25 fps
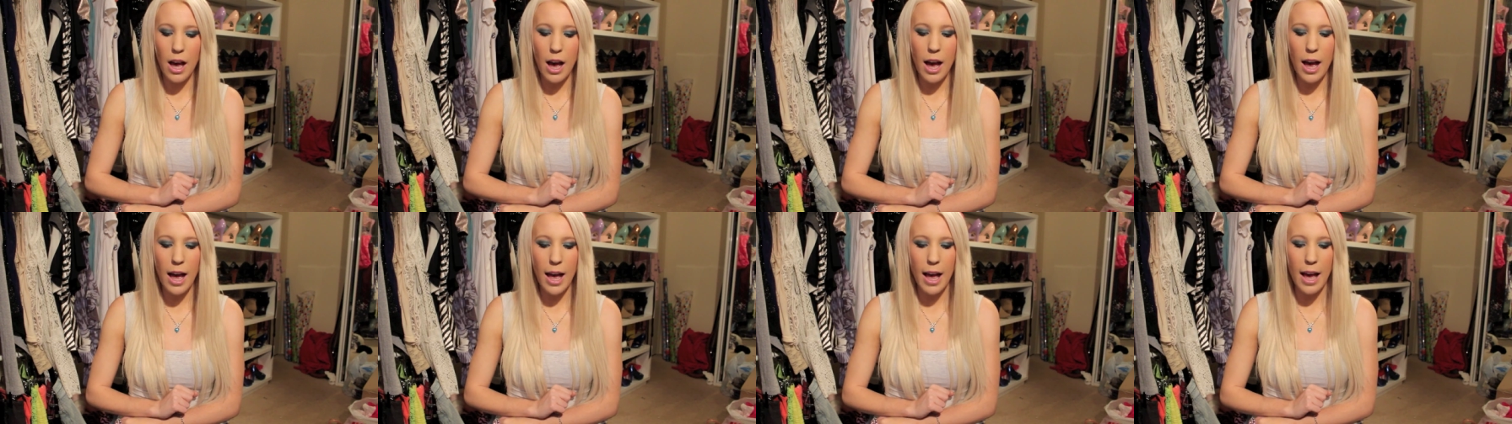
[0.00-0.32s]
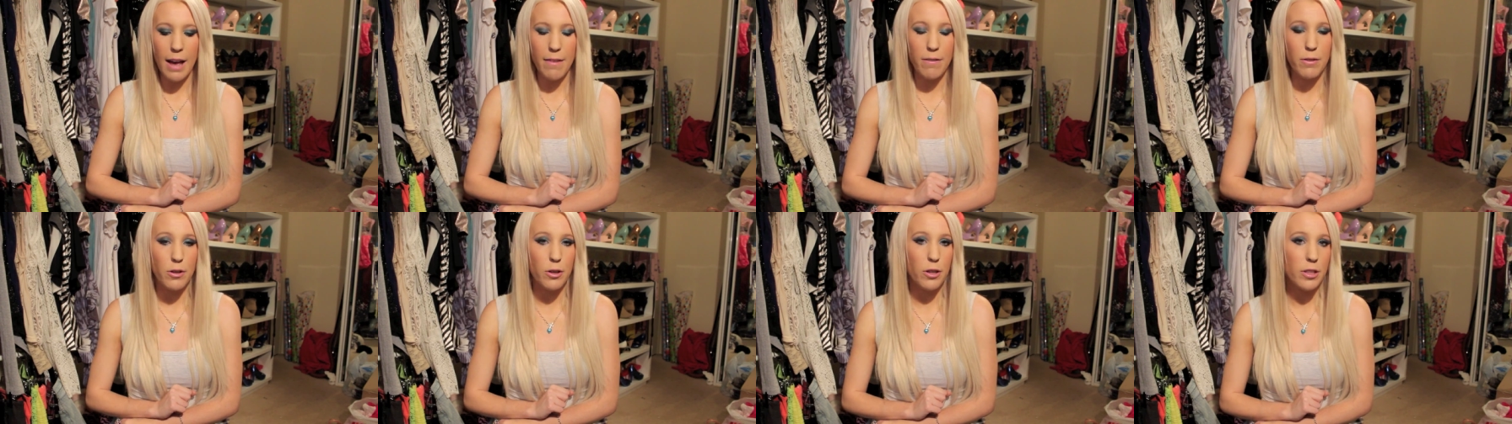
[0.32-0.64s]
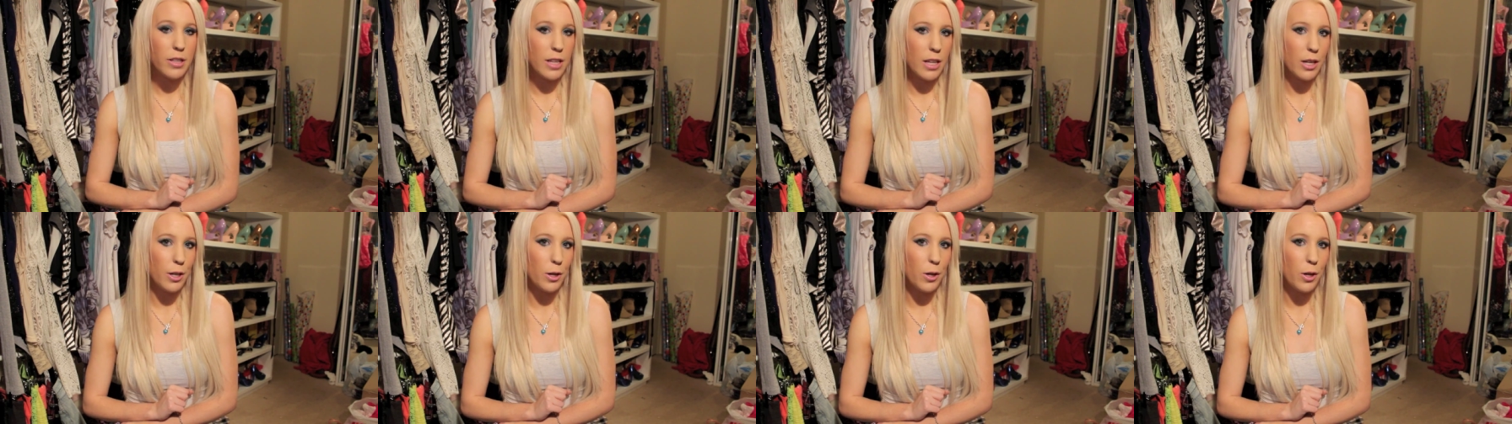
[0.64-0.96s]
I have
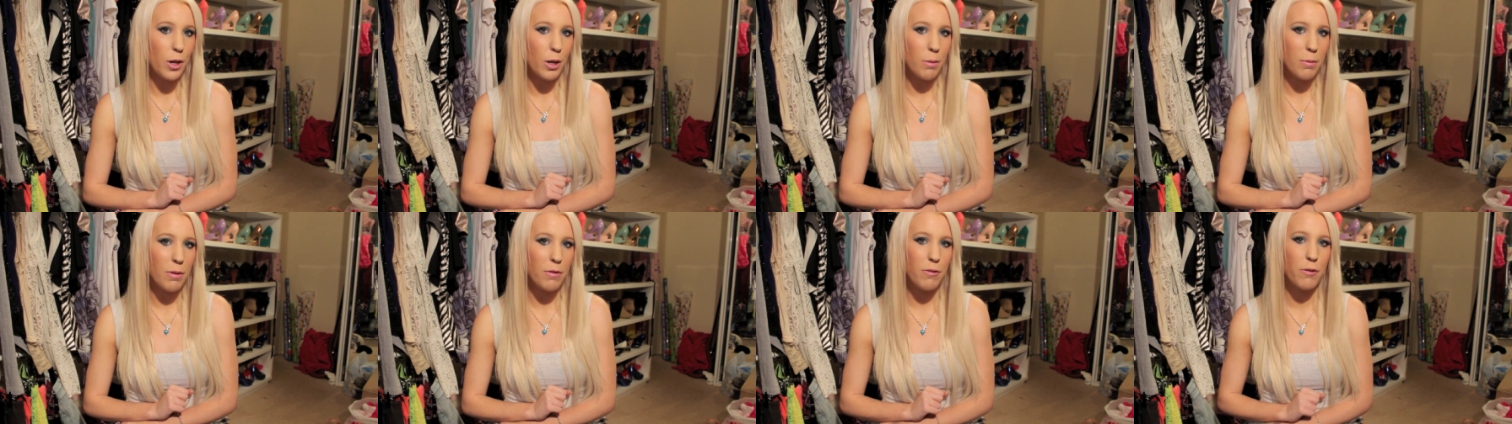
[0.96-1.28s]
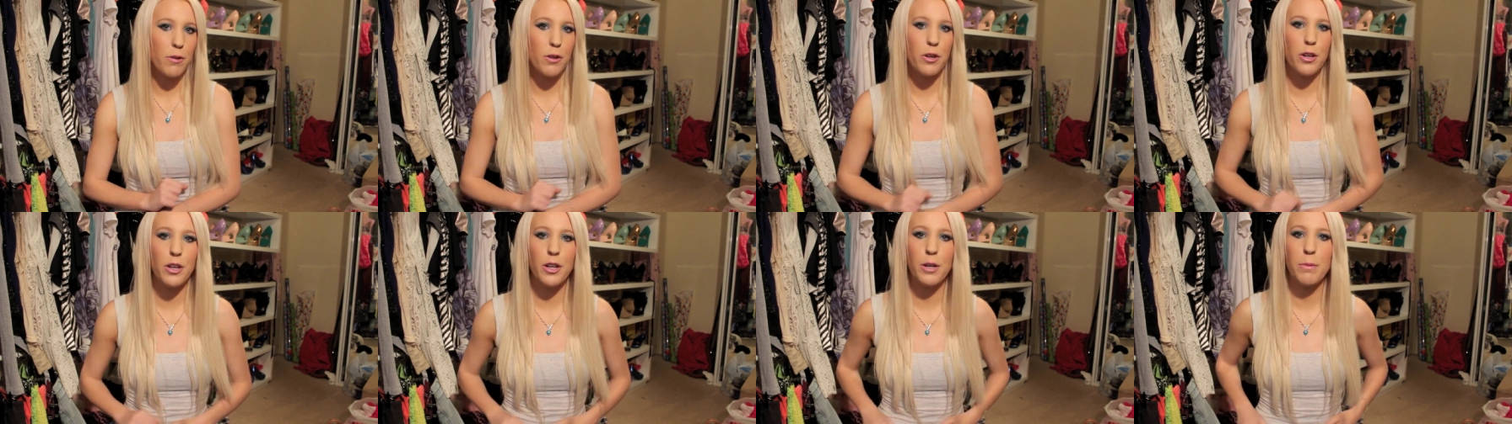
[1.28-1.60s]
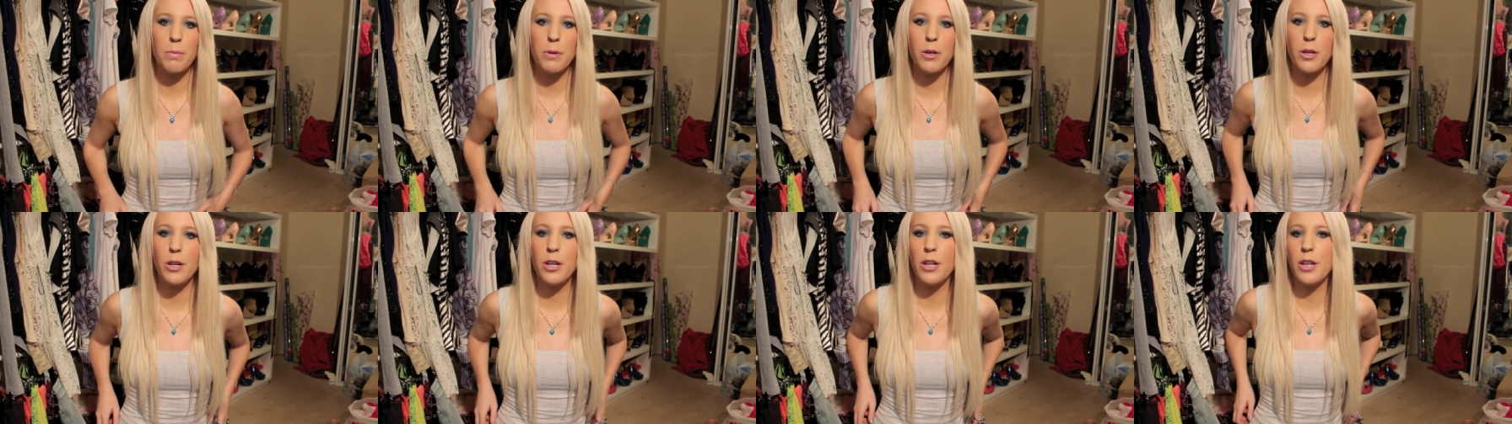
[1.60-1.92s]
not done a haul before
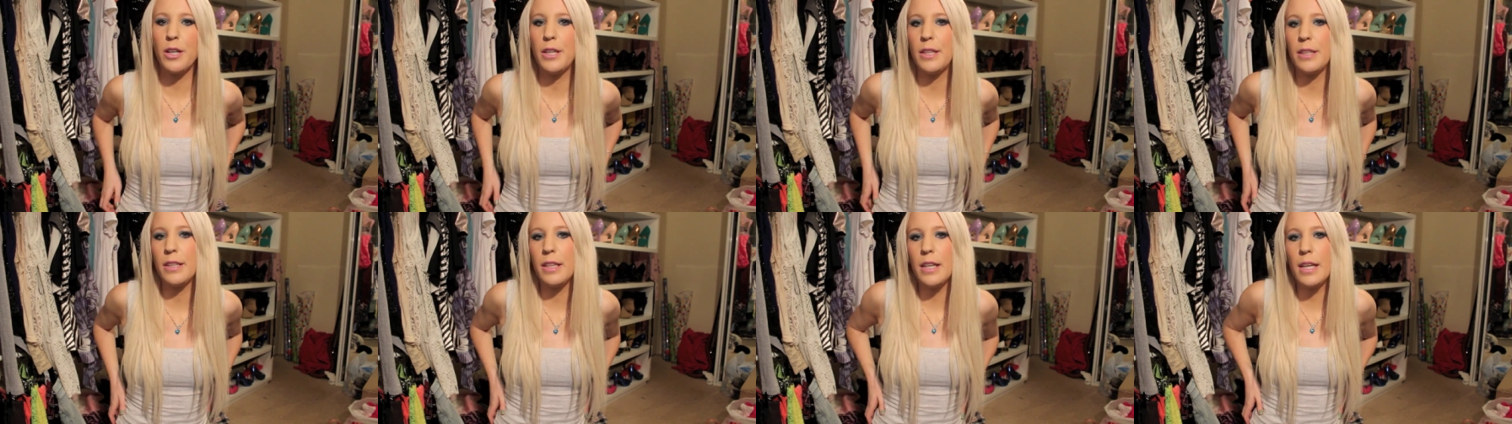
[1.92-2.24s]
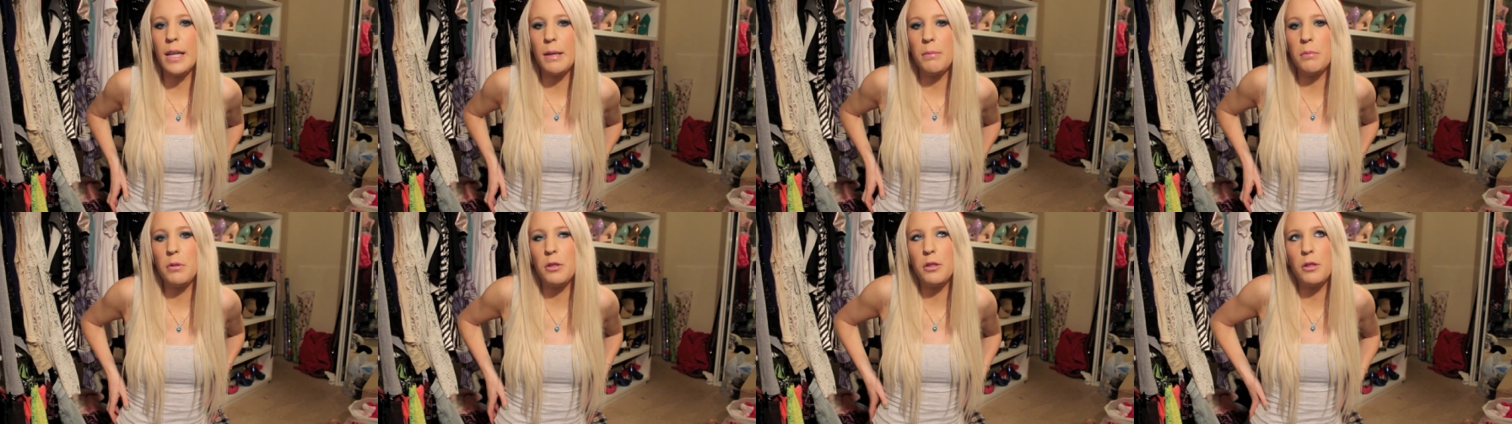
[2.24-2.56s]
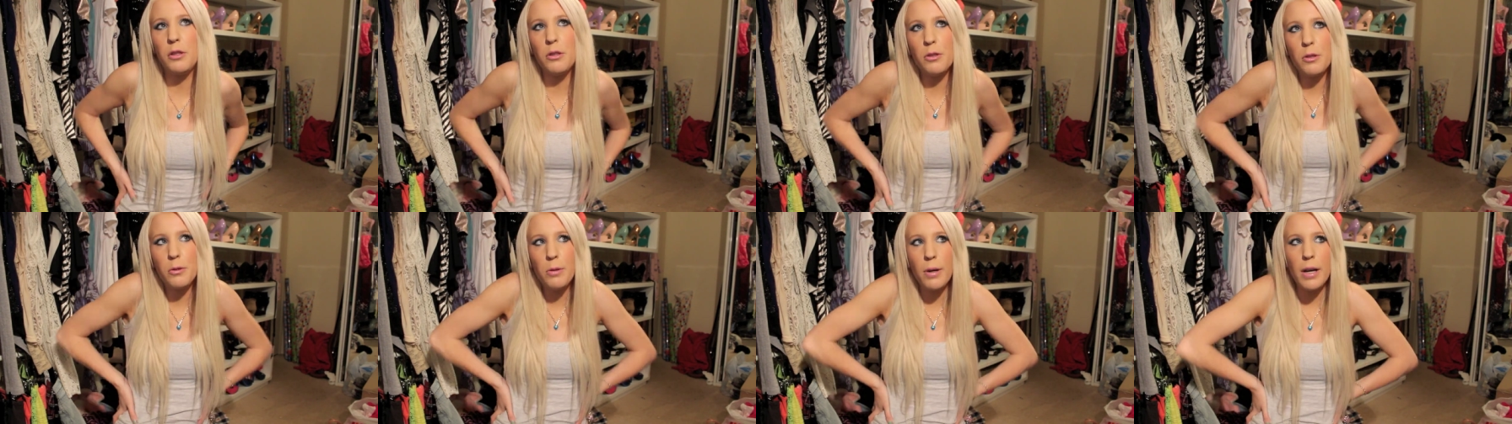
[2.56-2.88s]
because I am
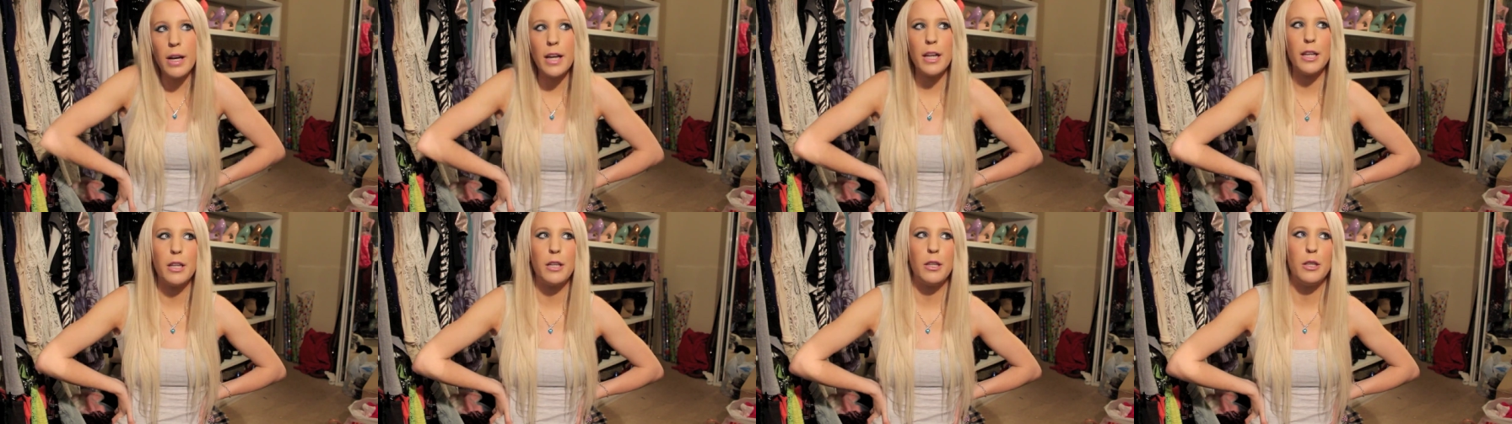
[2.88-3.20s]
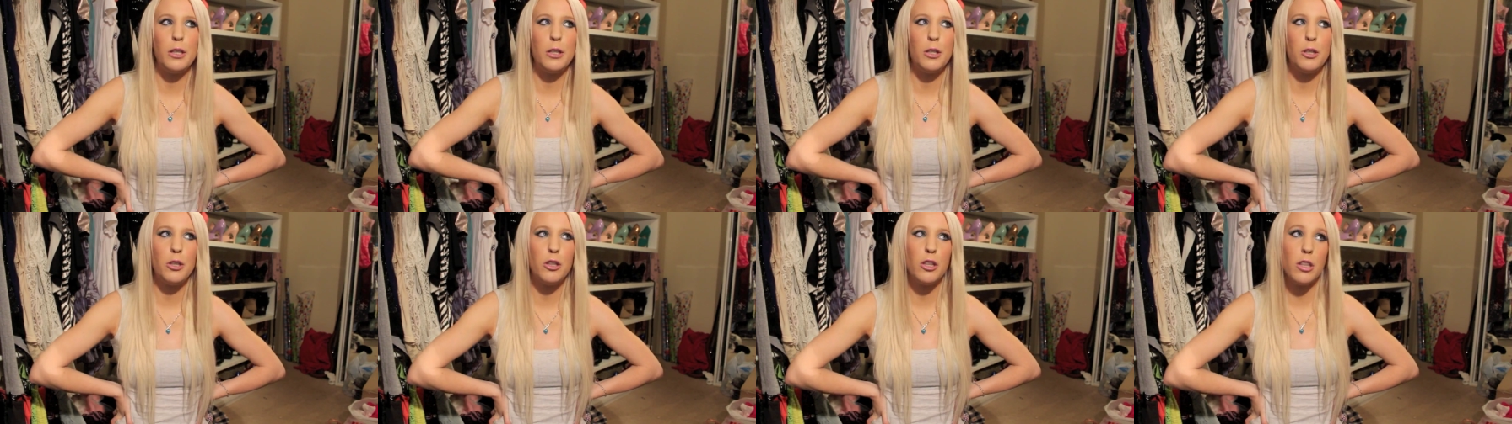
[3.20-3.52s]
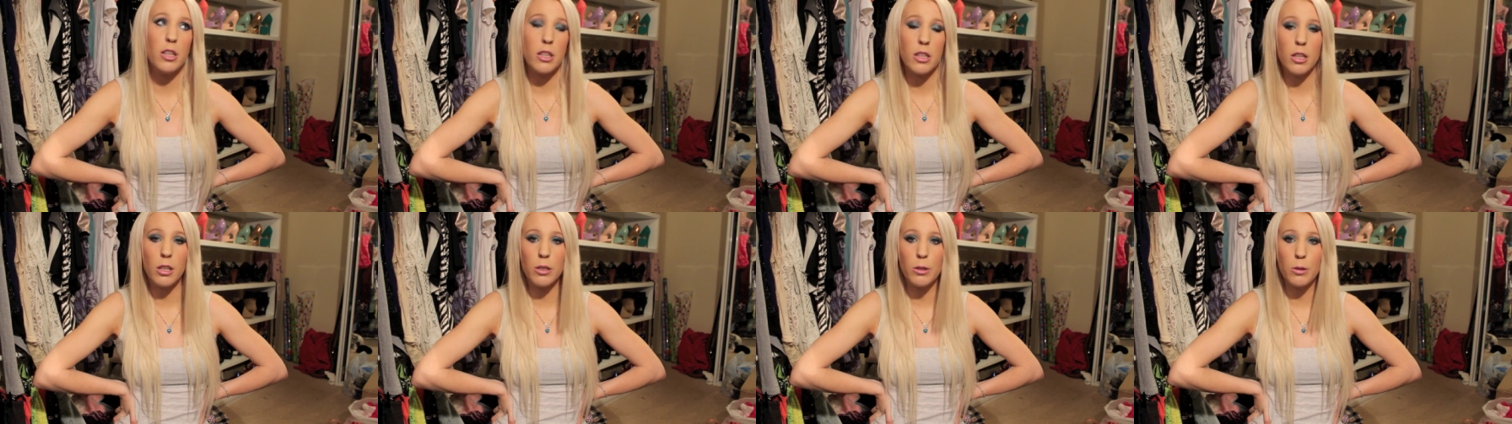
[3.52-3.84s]
still quite new to
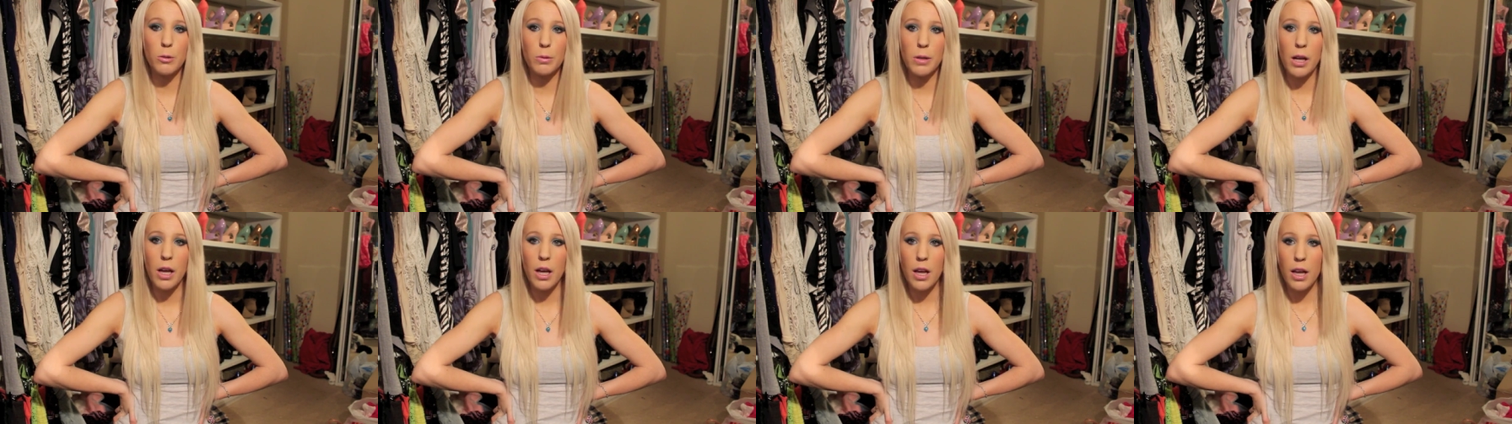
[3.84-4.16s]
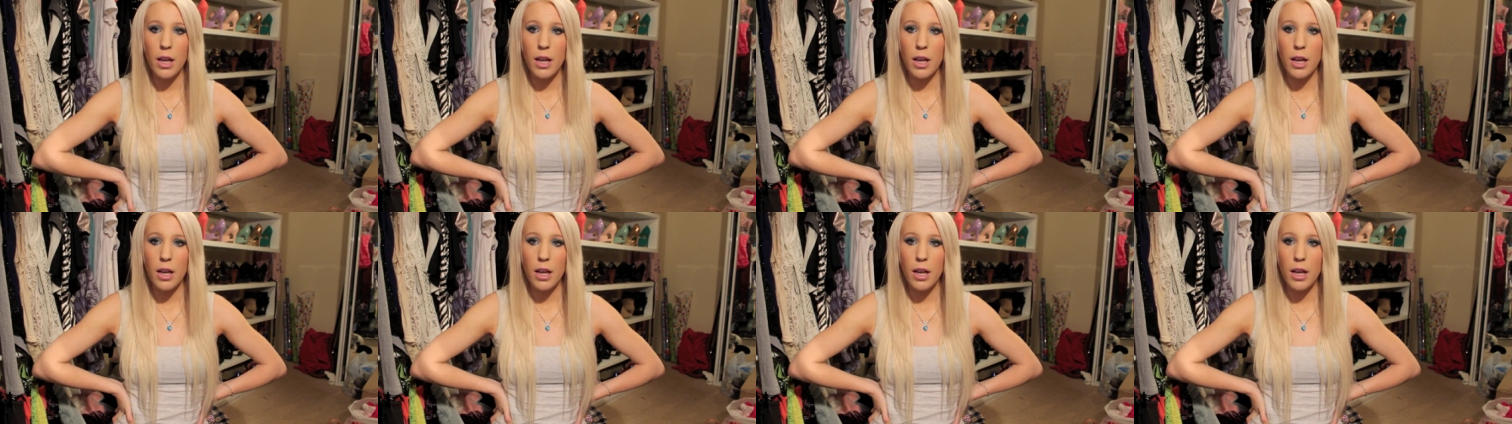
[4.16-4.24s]
this whole